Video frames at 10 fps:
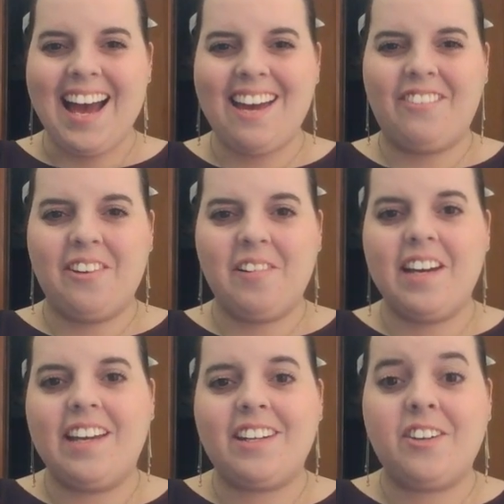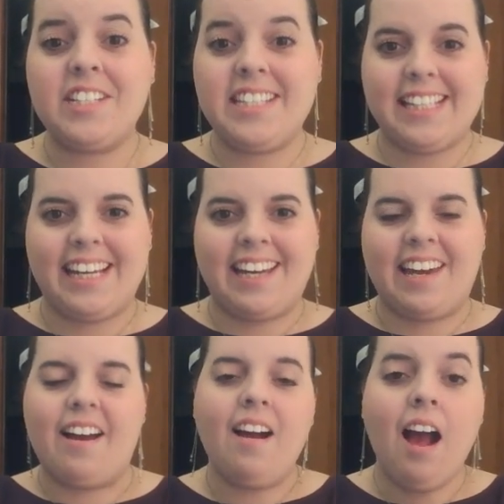Hi everyone, Christina
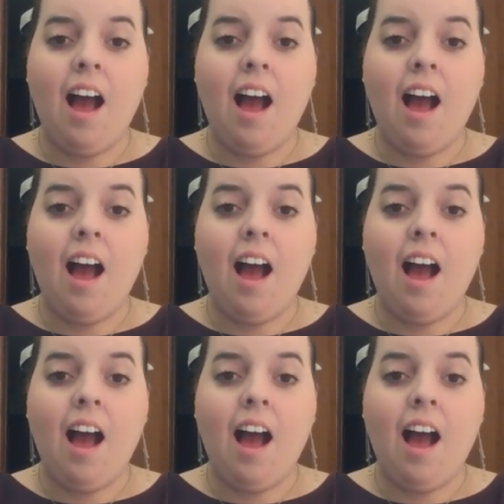here.